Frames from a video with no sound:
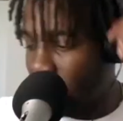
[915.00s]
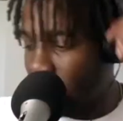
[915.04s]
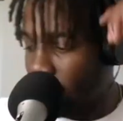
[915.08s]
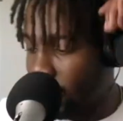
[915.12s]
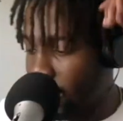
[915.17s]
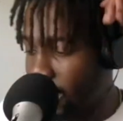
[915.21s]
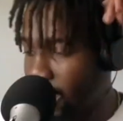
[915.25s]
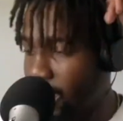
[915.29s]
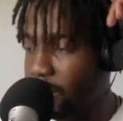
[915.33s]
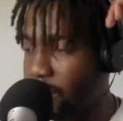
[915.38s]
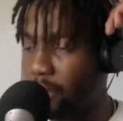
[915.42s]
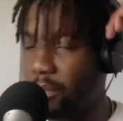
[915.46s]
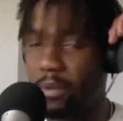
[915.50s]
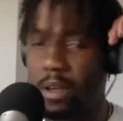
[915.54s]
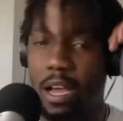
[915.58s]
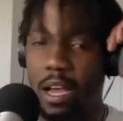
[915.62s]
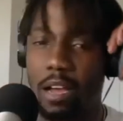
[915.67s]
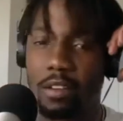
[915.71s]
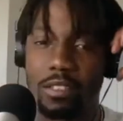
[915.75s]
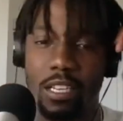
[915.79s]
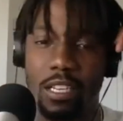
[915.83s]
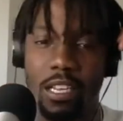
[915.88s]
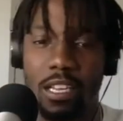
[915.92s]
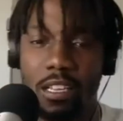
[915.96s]
Kim. I was
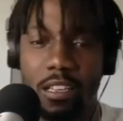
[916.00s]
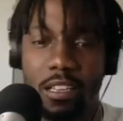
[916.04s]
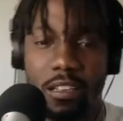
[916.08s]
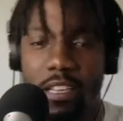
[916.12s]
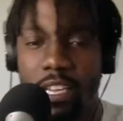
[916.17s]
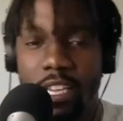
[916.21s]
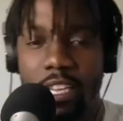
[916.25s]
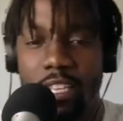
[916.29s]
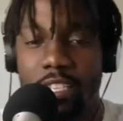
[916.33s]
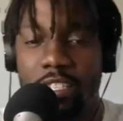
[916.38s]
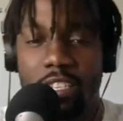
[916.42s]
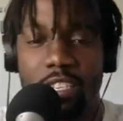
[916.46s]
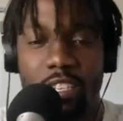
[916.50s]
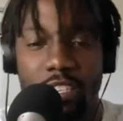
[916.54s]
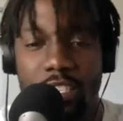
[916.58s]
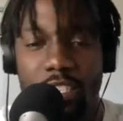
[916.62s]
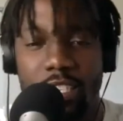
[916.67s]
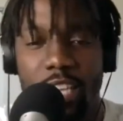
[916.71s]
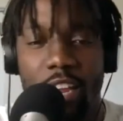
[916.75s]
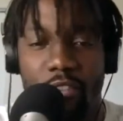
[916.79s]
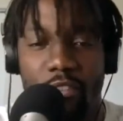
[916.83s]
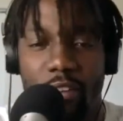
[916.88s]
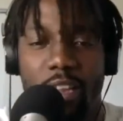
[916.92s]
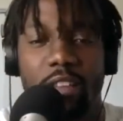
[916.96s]
like, he's gonna stay
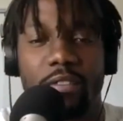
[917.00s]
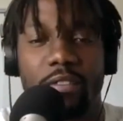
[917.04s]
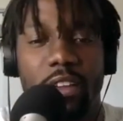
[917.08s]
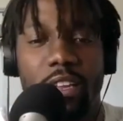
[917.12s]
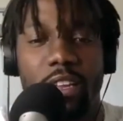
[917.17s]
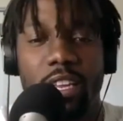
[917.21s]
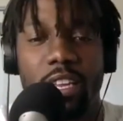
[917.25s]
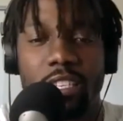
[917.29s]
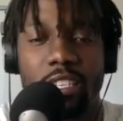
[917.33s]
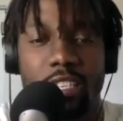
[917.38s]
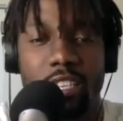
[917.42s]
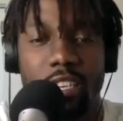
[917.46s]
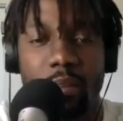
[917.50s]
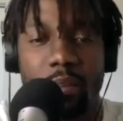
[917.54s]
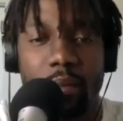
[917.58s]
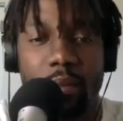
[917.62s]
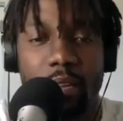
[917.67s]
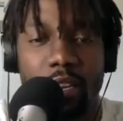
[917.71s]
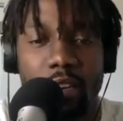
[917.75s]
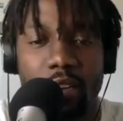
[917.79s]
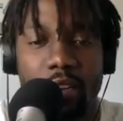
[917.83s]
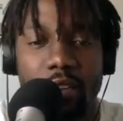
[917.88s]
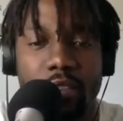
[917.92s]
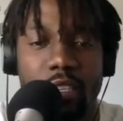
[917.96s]
relevant. He's gonna be a
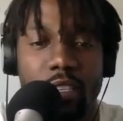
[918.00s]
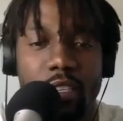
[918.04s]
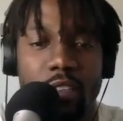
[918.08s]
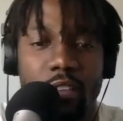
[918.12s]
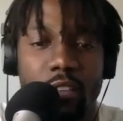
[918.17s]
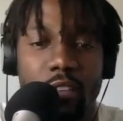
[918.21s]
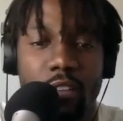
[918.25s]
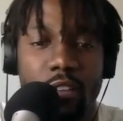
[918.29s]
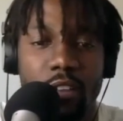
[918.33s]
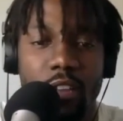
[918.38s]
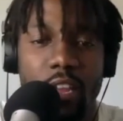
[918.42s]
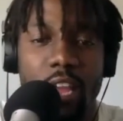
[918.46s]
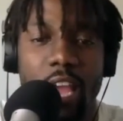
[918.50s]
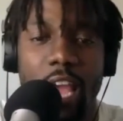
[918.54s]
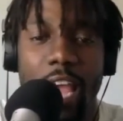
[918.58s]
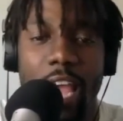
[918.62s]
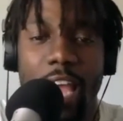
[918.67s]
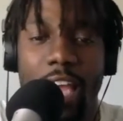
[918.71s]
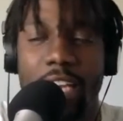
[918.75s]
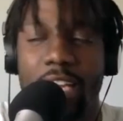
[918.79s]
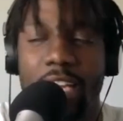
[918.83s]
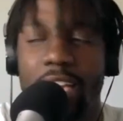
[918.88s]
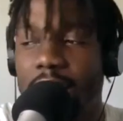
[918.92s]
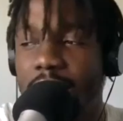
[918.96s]
nuisance, and
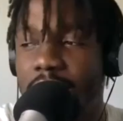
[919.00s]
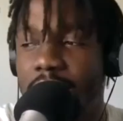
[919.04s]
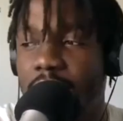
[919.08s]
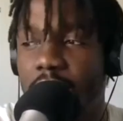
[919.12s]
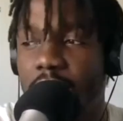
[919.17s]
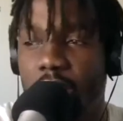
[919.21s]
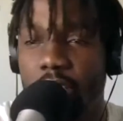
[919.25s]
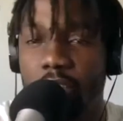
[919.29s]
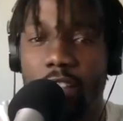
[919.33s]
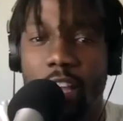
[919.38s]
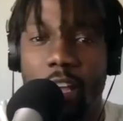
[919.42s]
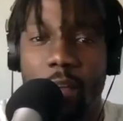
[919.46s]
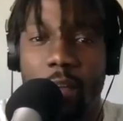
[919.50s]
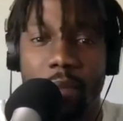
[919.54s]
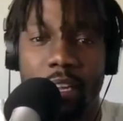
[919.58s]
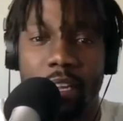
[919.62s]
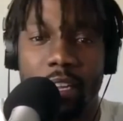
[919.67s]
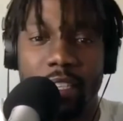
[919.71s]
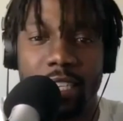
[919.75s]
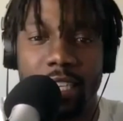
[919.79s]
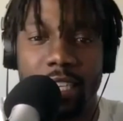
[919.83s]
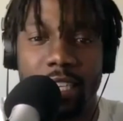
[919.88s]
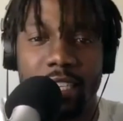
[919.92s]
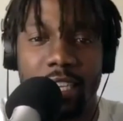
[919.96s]
he gets to do that because he
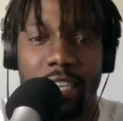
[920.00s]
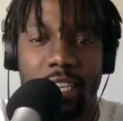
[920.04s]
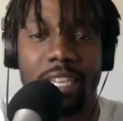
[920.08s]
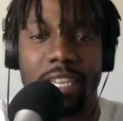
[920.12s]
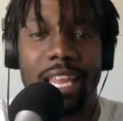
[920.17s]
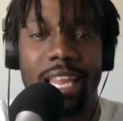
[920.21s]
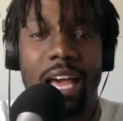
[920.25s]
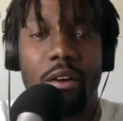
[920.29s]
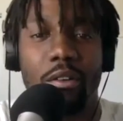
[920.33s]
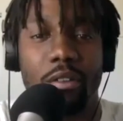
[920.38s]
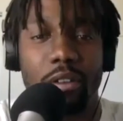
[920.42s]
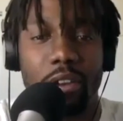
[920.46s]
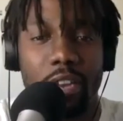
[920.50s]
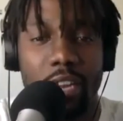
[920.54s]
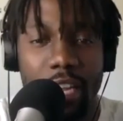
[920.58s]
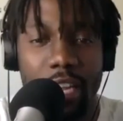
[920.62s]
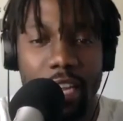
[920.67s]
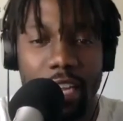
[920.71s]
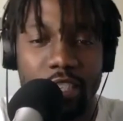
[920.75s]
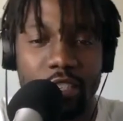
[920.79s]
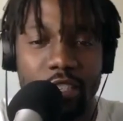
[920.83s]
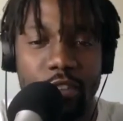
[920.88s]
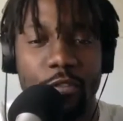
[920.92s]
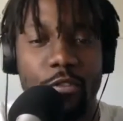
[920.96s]
has the clout. He's
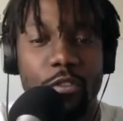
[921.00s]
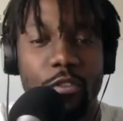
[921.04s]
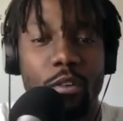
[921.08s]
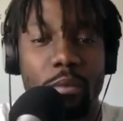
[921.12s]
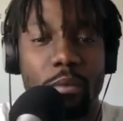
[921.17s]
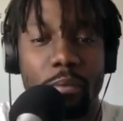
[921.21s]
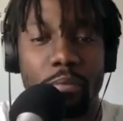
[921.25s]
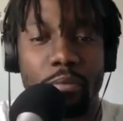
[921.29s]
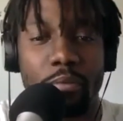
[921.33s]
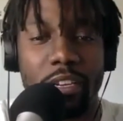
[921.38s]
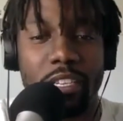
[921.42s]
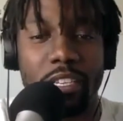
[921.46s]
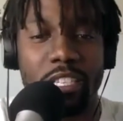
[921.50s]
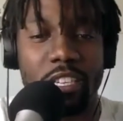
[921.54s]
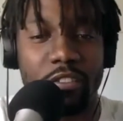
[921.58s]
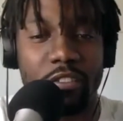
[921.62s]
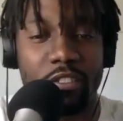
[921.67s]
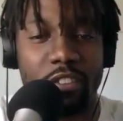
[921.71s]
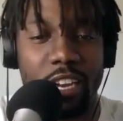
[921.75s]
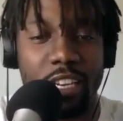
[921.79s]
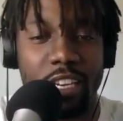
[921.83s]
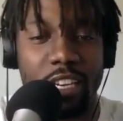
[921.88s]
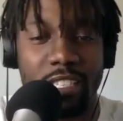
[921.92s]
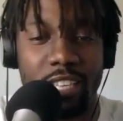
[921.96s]
the former president of the
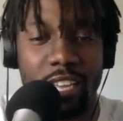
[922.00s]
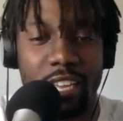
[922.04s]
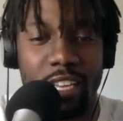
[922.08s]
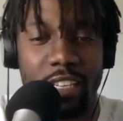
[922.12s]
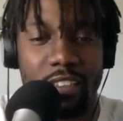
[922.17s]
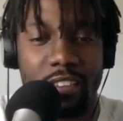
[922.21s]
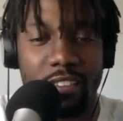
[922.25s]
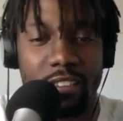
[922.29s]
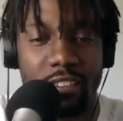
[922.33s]
United States.